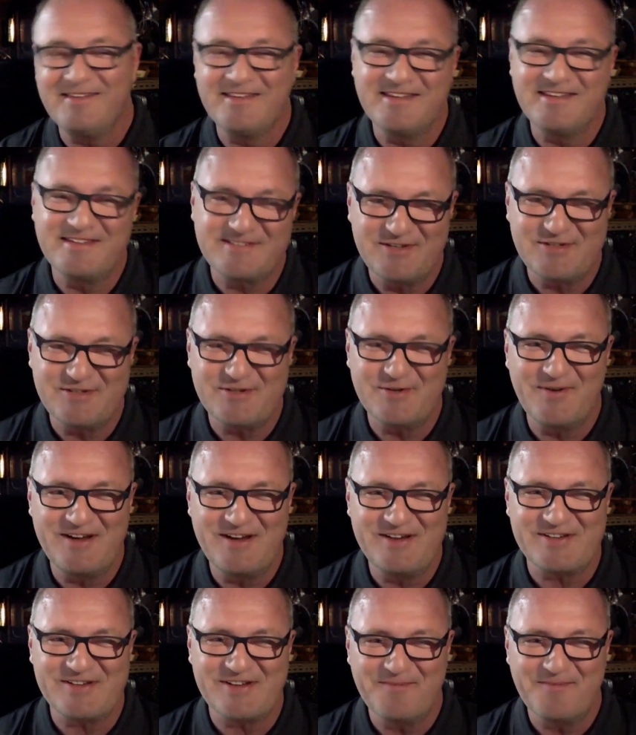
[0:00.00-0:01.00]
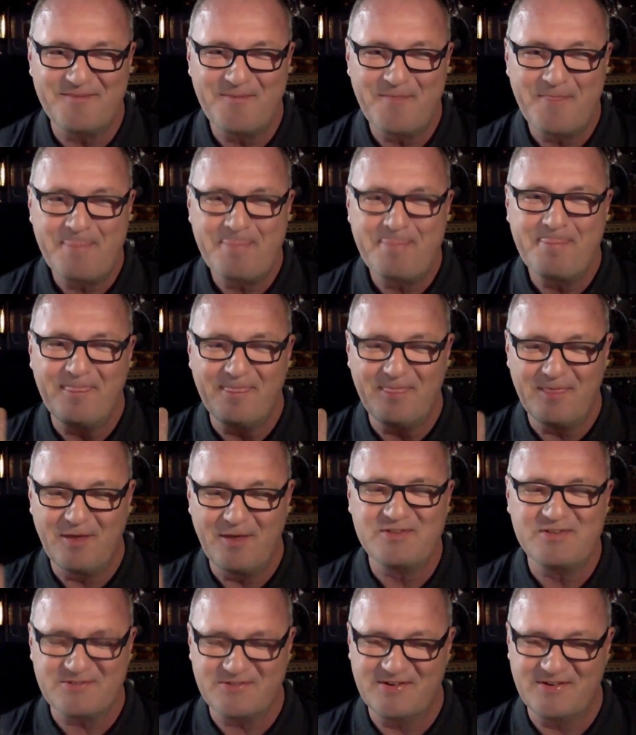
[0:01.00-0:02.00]
in this situation,
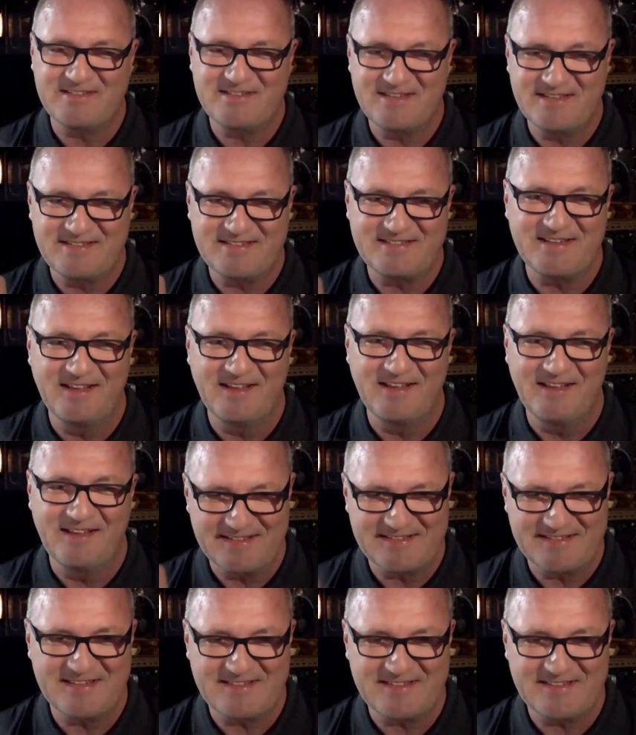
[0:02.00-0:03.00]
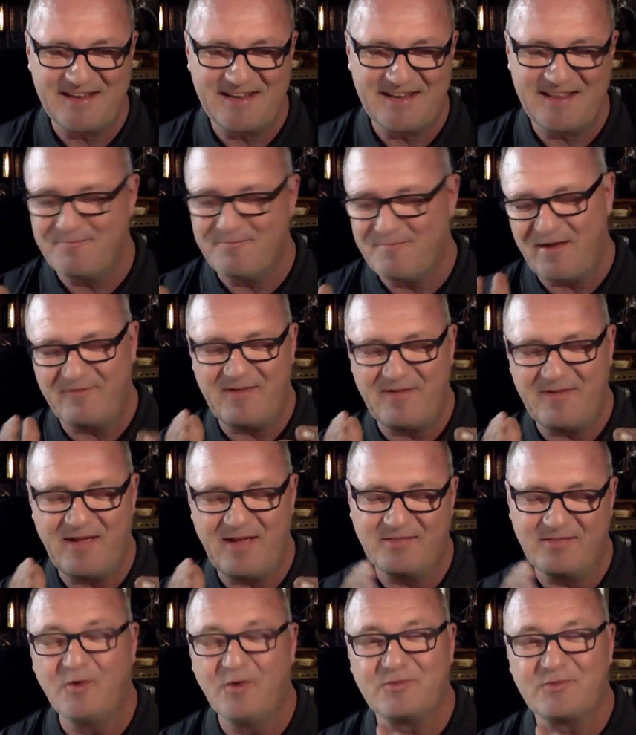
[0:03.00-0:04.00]
those streets still existed. Matter of
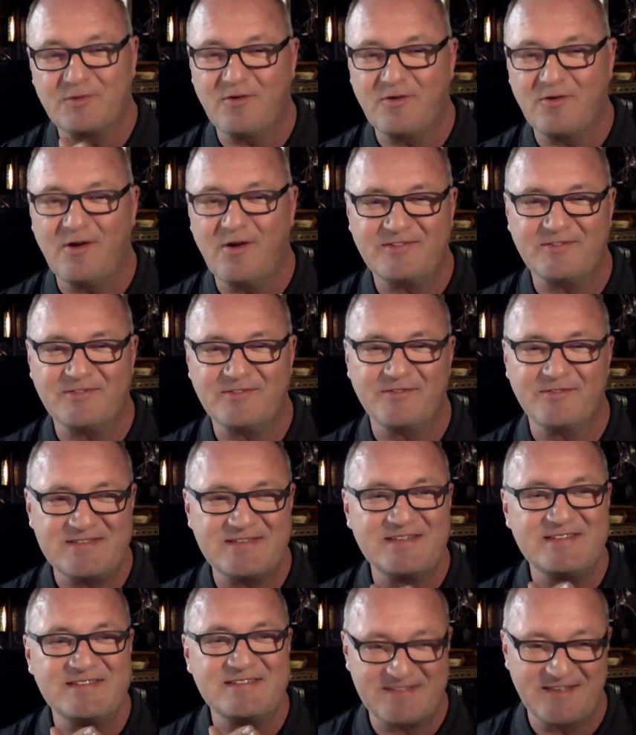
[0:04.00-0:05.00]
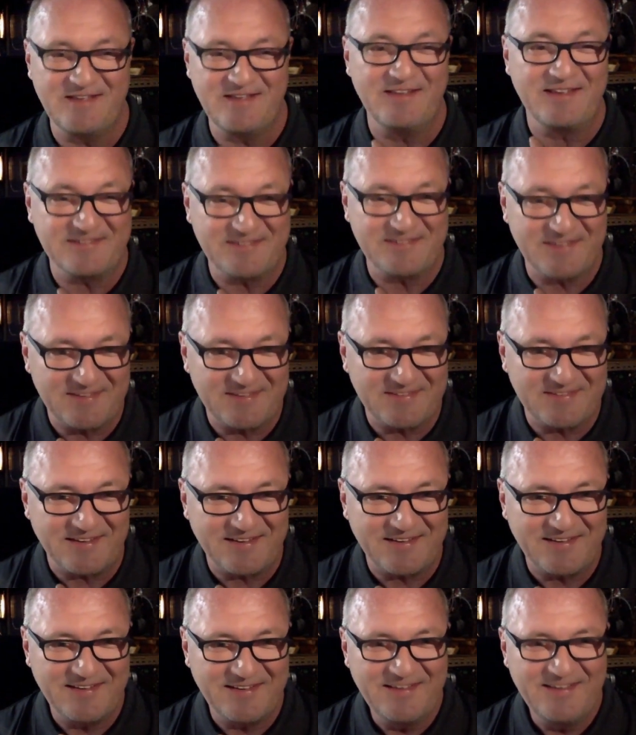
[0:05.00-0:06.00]
fact, those cross streets still
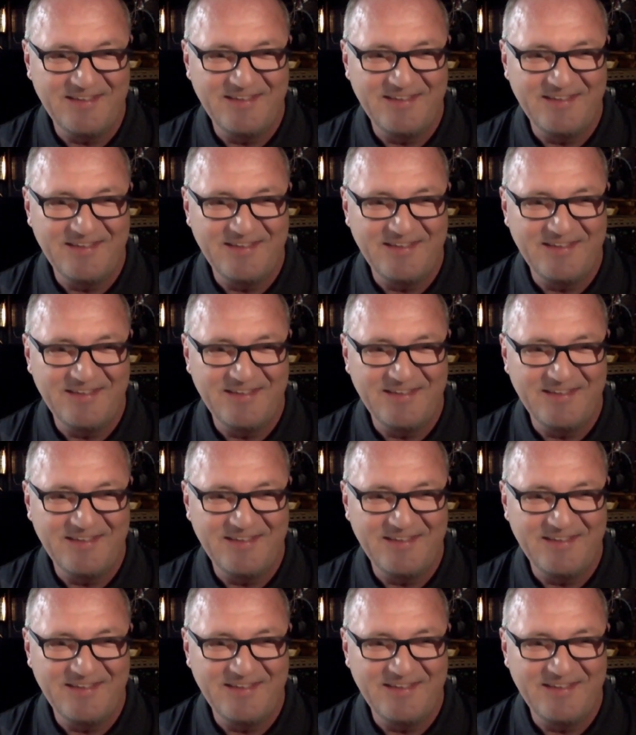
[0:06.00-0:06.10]
existed.